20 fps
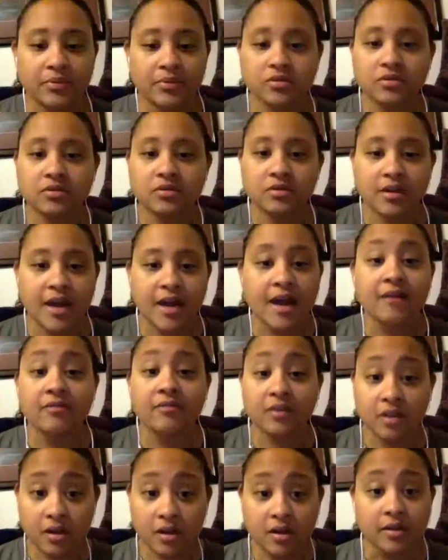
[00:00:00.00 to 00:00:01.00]
to have
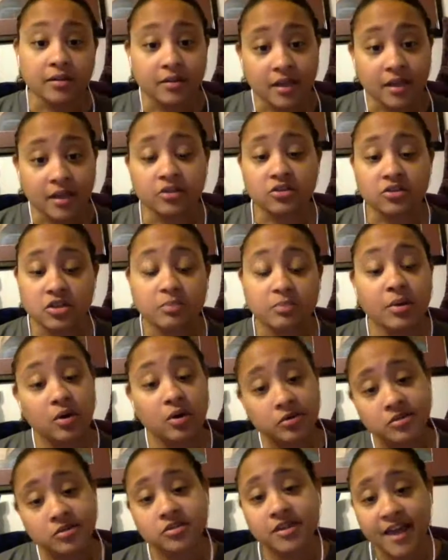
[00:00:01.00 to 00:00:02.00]
a gun that you're
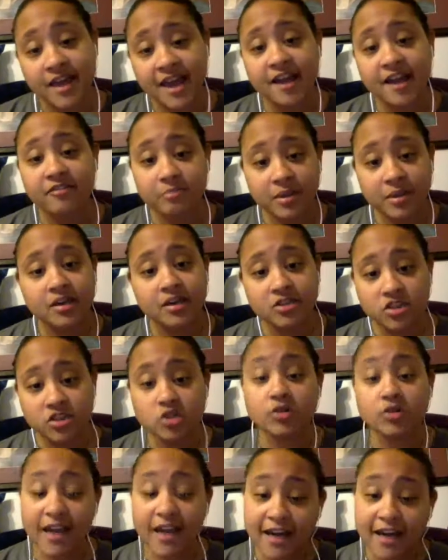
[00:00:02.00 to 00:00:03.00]
supposed to have because
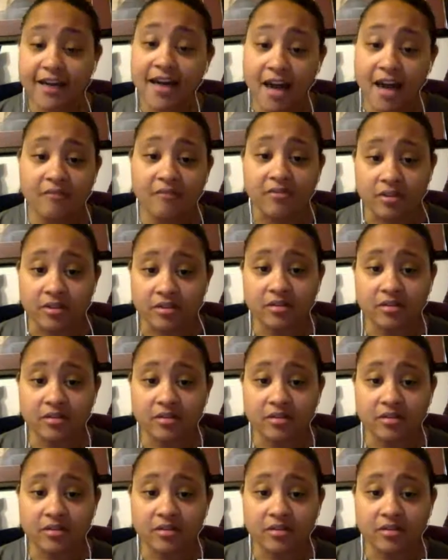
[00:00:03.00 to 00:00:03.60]
you can't have it.